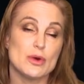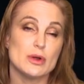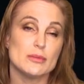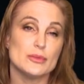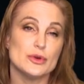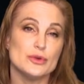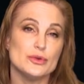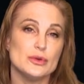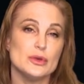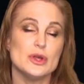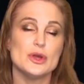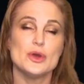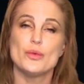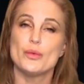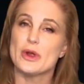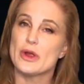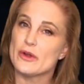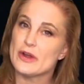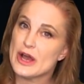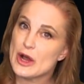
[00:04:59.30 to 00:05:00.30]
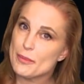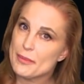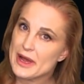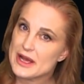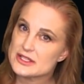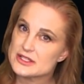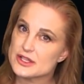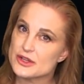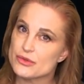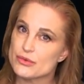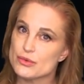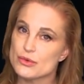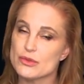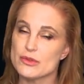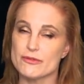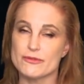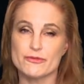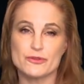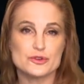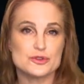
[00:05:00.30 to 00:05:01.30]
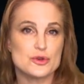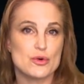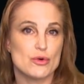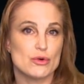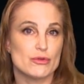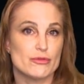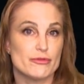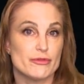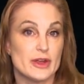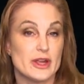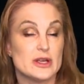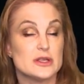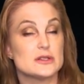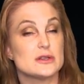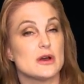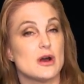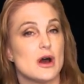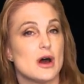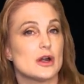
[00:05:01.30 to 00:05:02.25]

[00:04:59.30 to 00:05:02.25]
to our moon, We are now passing through the first quarter phase